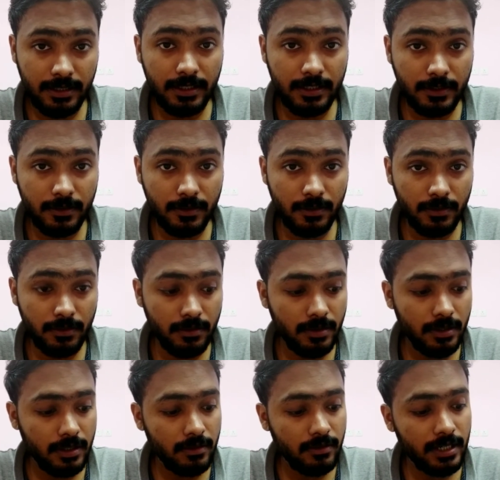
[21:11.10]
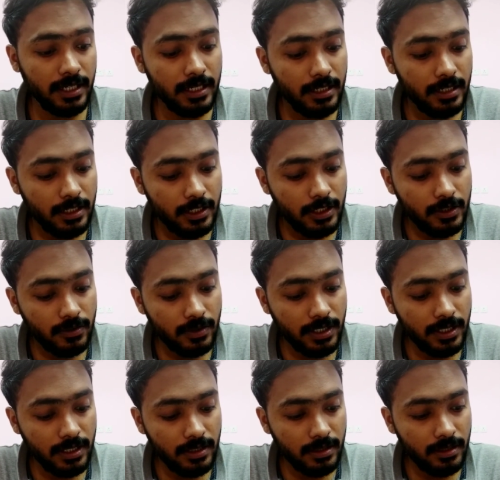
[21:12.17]
Yes or no? Right? So
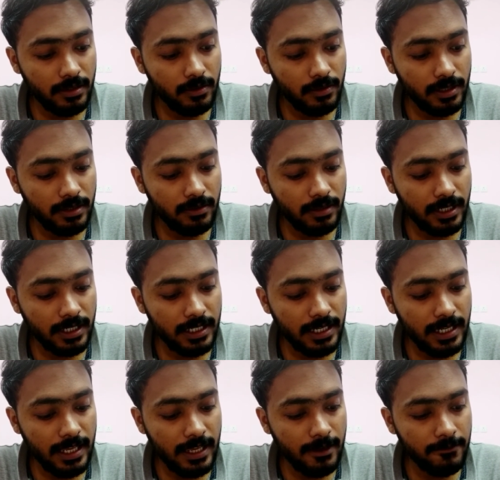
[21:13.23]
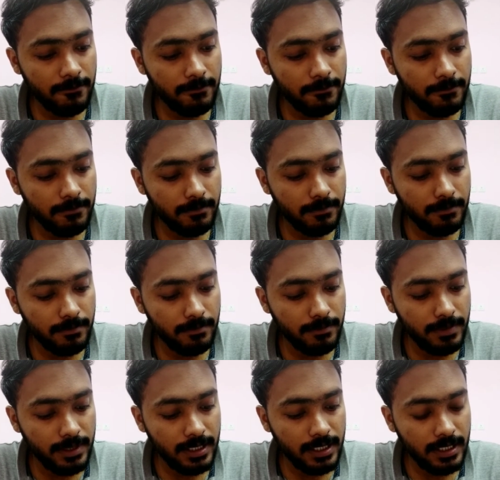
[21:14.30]
here you can write
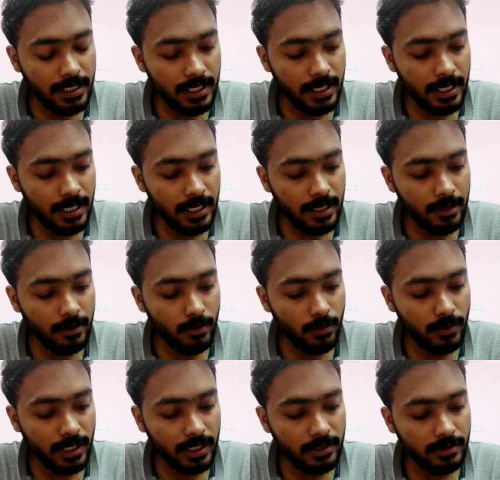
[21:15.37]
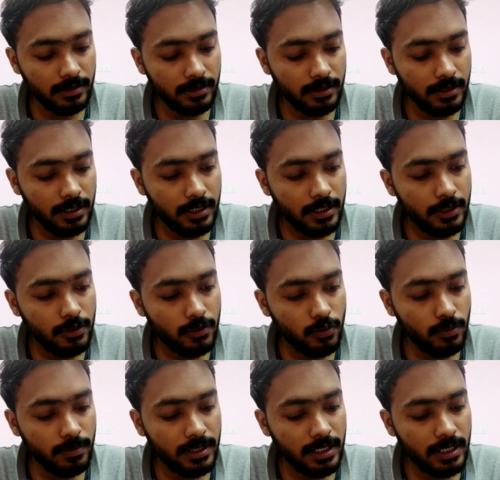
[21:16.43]
FBA vector
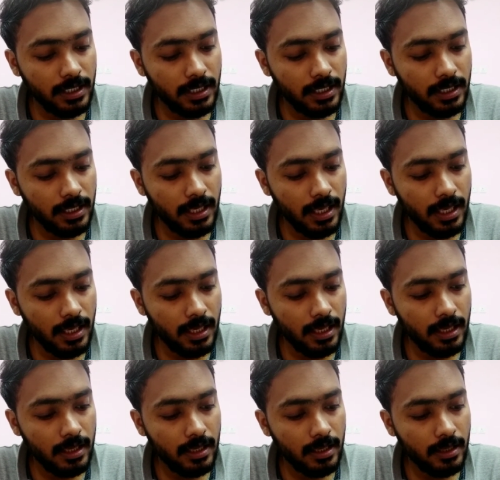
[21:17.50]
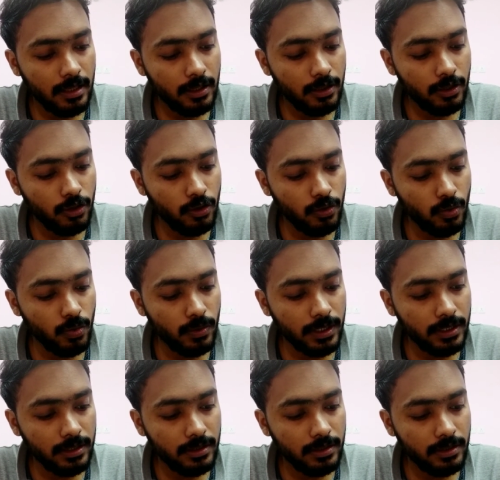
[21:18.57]
to be K
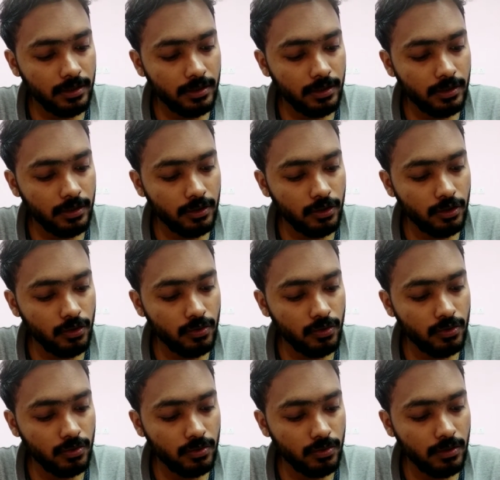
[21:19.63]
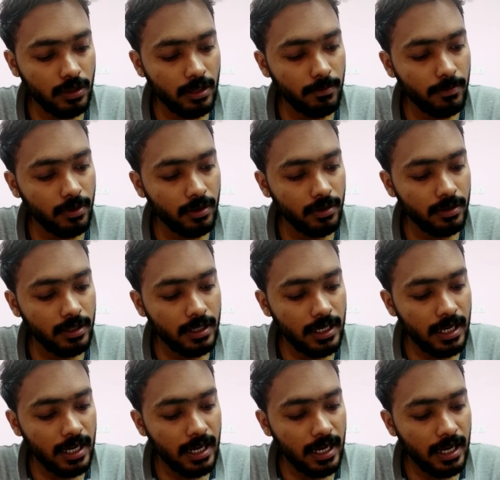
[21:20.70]
Q1 Q2 upon
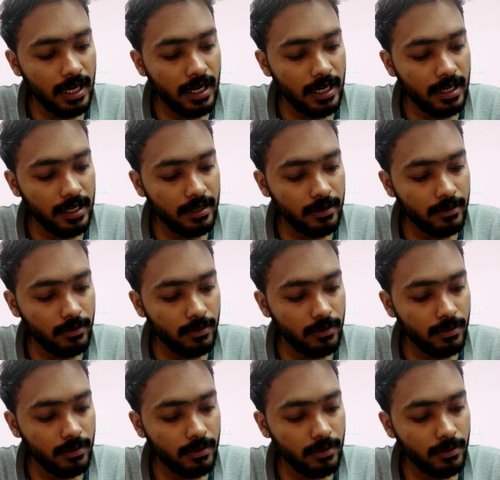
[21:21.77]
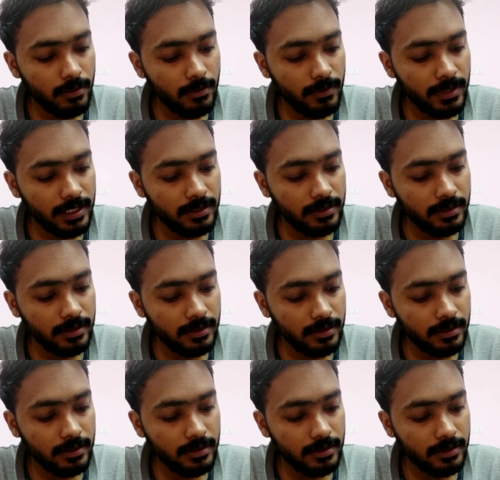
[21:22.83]
r vector